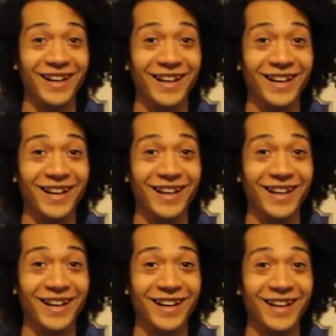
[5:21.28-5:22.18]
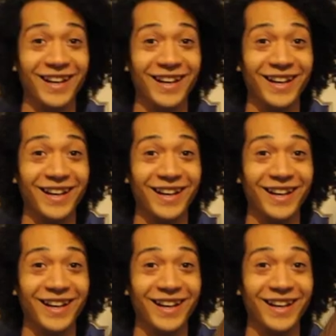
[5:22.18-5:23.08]

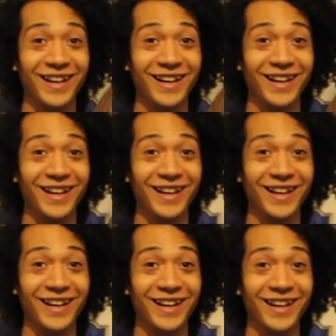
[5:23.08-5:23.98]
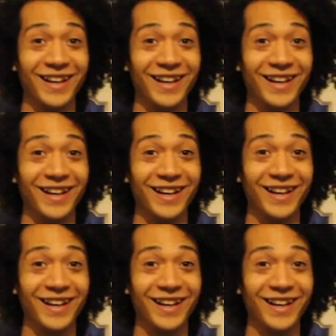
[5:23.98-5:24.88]

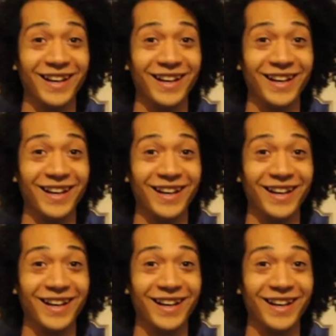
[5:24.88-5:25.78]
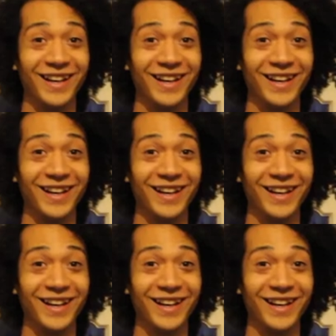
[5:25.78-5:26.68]

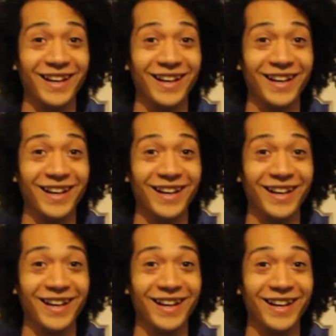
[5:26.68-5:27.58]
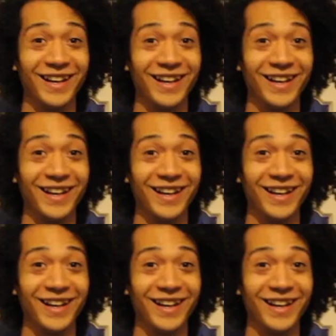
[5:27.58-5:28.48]

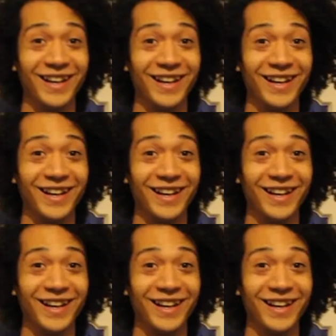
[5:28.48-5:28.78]
(not speaking)